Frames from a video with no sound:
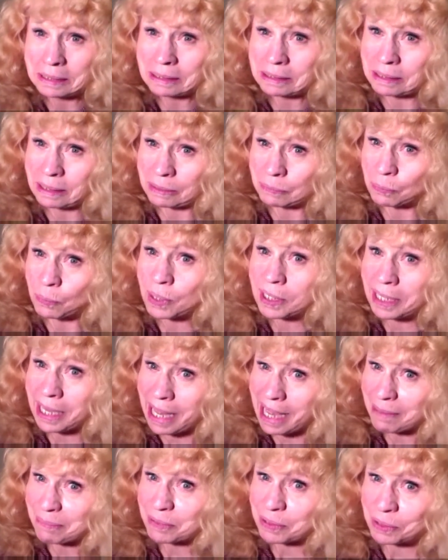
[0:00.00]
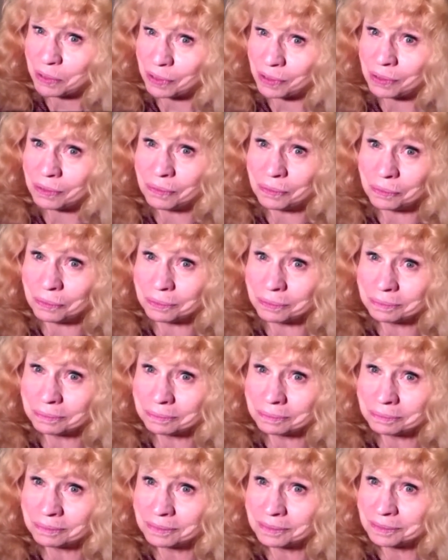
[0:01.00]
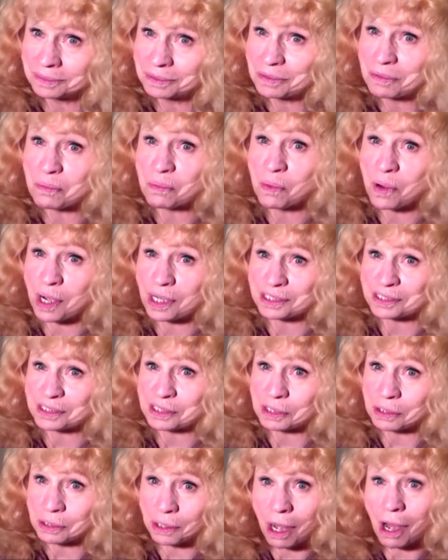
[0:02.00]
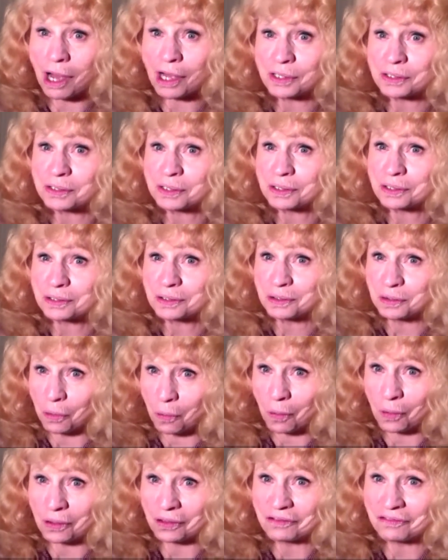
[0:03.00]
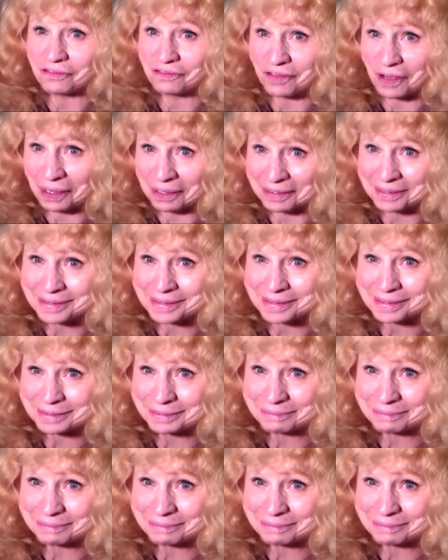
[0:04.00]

that what happened to you was not your fault?